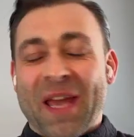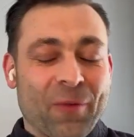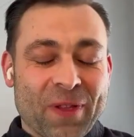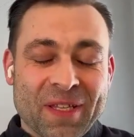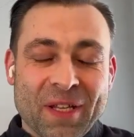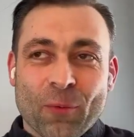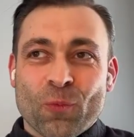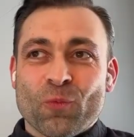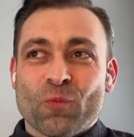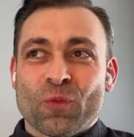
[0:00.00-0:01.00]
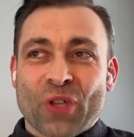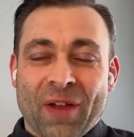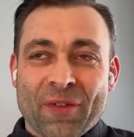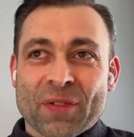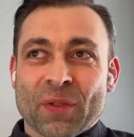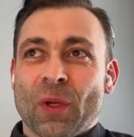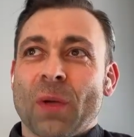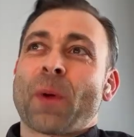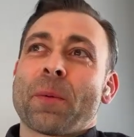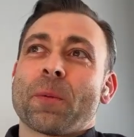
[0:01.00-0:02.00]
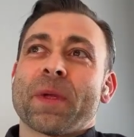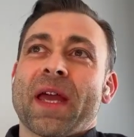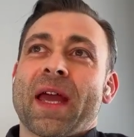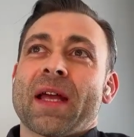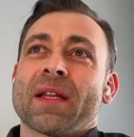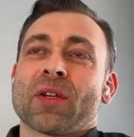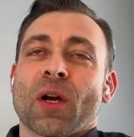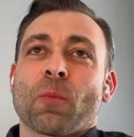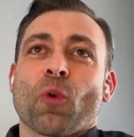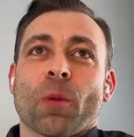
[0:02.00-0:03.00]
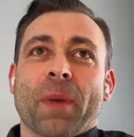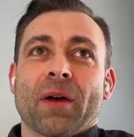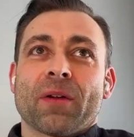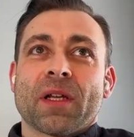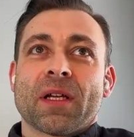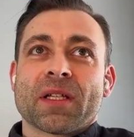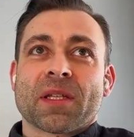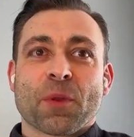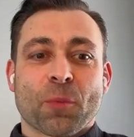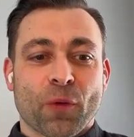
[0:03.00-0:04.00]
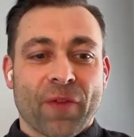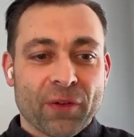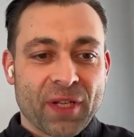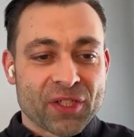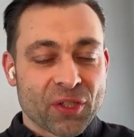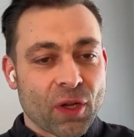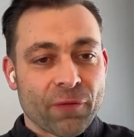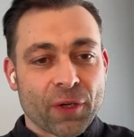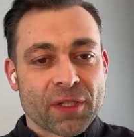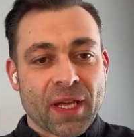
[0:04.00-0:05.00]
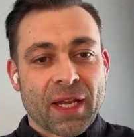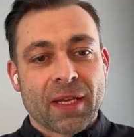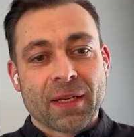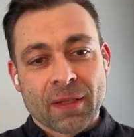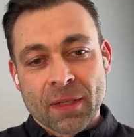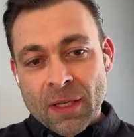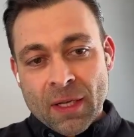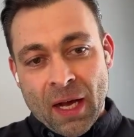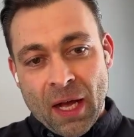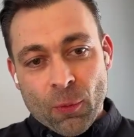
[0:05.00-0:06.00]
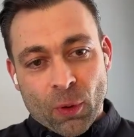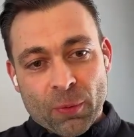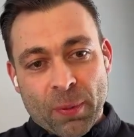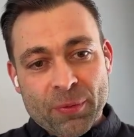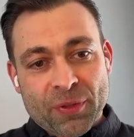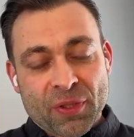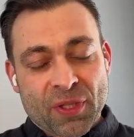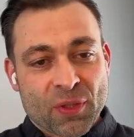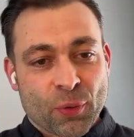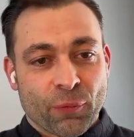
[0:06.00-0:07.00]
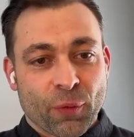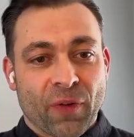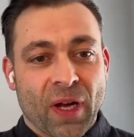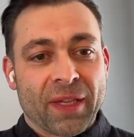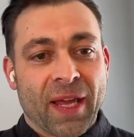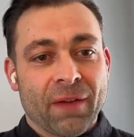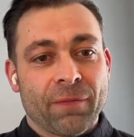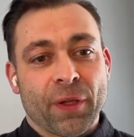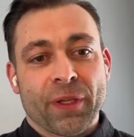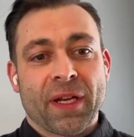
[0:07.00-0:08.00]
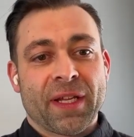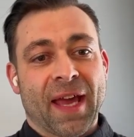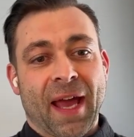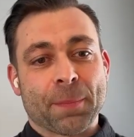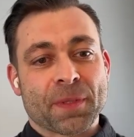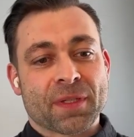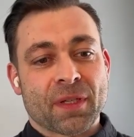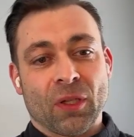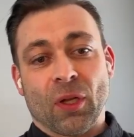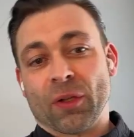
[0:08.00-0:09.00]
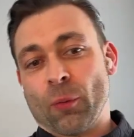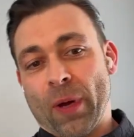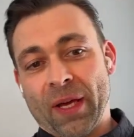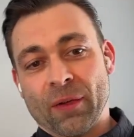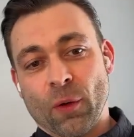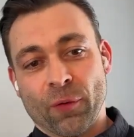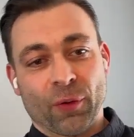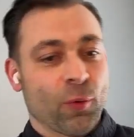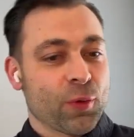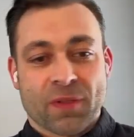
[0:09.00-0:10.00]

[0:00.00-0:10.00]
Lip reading: But yeah, Travis will probably talk more about some of the more foundational offerings, and then I'll work with publishers to sort of refine that and fill in any gaps along the way over the